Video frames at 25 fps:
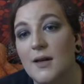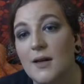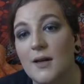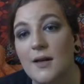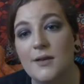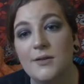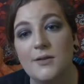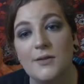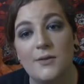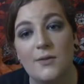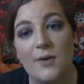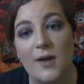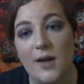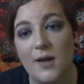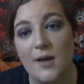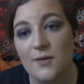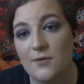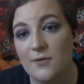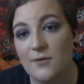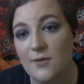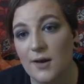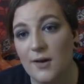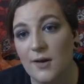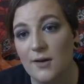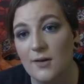it's okay to
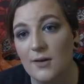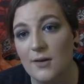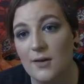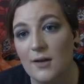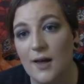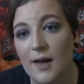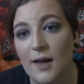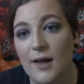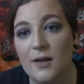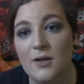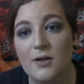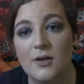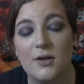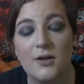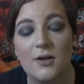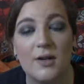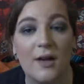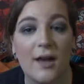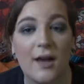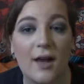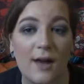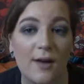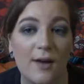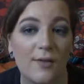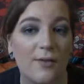fail and you're
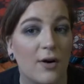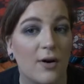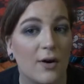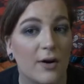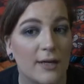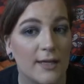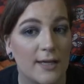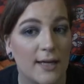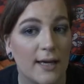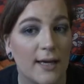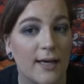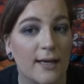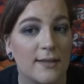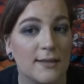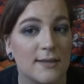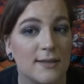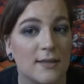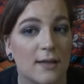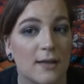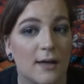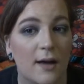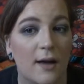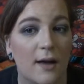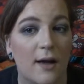gonna have hard days,